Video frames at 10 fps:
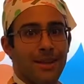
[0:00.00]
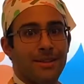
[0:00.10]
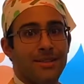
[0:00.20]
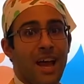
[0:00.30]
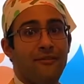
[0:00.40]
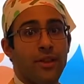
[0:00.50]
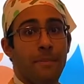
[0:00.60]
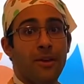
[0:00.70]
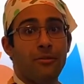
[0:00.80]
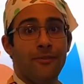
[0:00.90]
Time for the
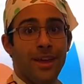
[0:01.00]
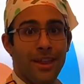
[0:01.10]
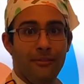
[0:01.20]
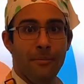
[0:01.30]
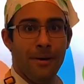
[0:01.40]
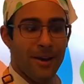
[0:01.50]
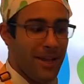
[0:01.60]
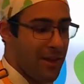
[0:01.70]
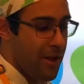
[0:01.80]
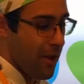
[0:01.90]
big reveal,
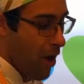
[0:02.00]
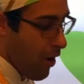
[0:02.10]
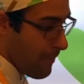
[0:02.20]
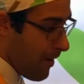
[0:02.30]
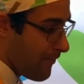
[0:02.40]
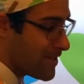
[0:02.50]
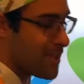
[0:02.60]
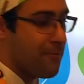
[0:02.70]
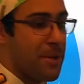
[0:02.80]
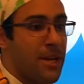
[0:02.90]
everybody. Our muffins
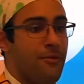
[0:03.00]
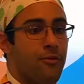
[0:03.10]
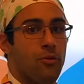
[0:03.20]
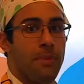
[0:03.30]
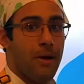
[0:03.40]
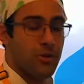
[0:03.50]
have been in for about